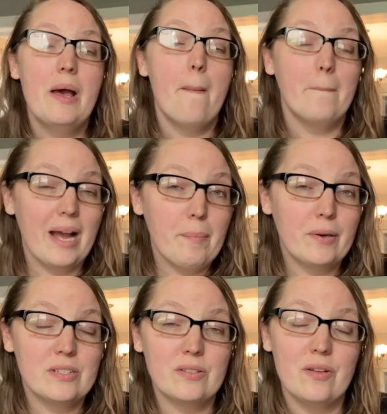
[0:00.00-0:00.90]
My
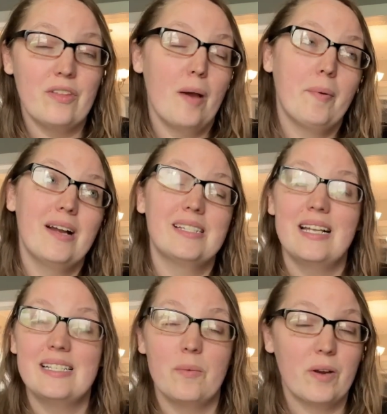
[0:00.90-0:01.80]
personal thought
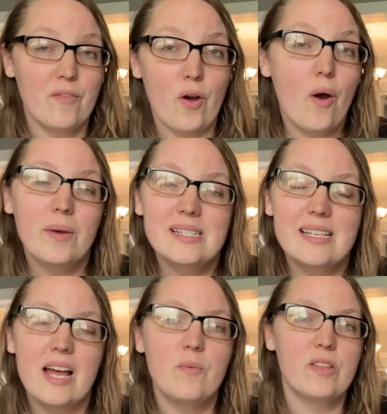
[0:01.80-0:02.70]
process and what I've always
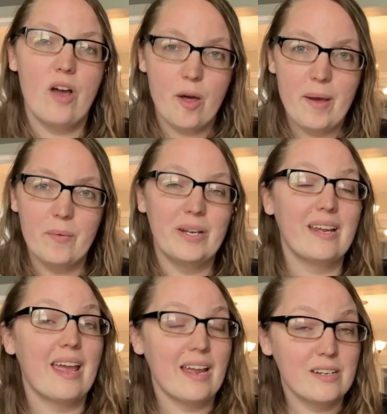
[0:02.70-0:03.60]
said with All About
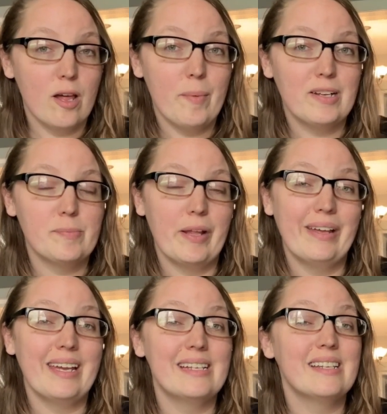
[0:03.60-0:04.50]
Reading and All About
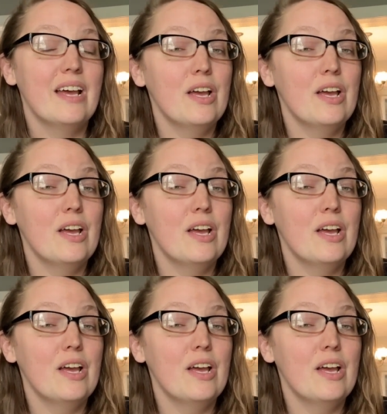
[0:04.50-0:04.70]
Spelling is